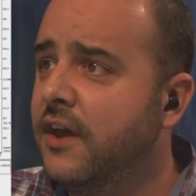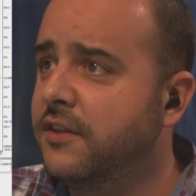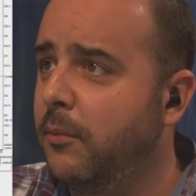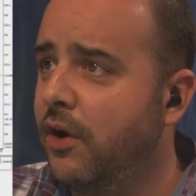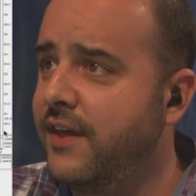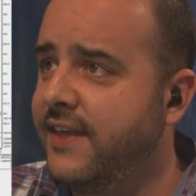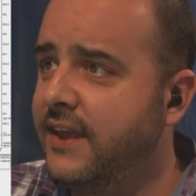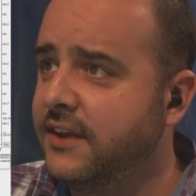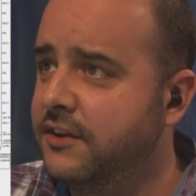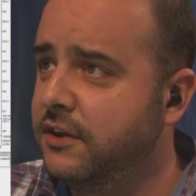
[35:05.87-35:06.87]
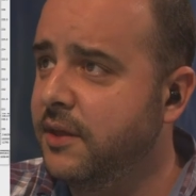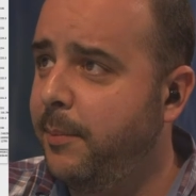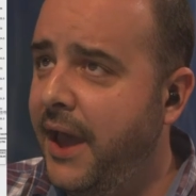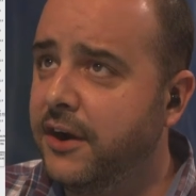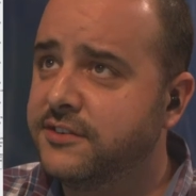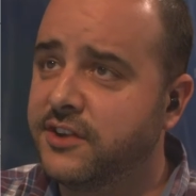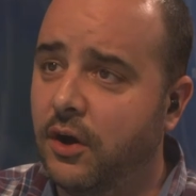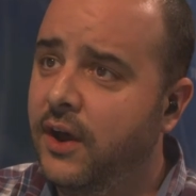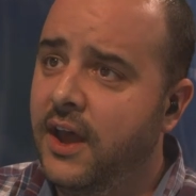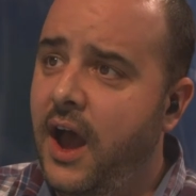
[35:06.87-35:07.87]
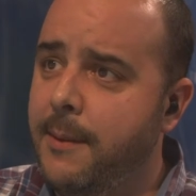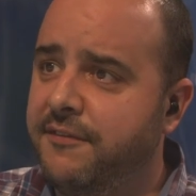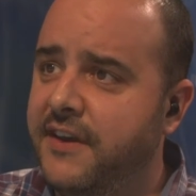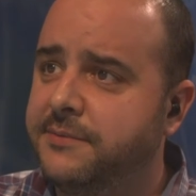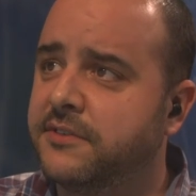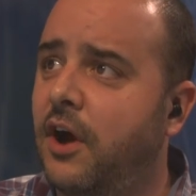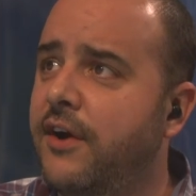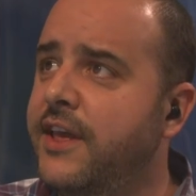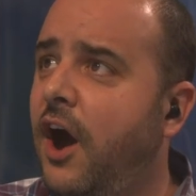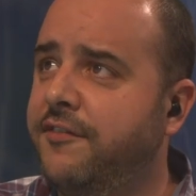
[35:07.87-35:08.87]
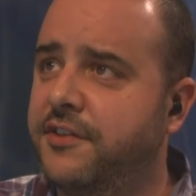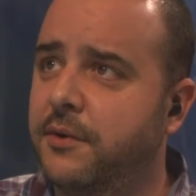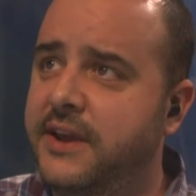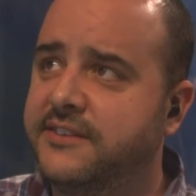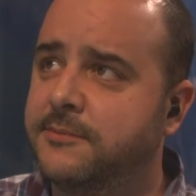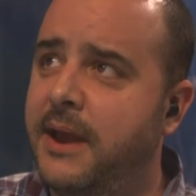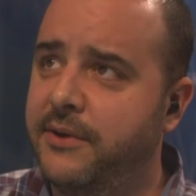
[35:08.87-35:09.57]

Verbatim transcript: The more that they can do, the better. So, I mean, Facebook's already off to the races, man.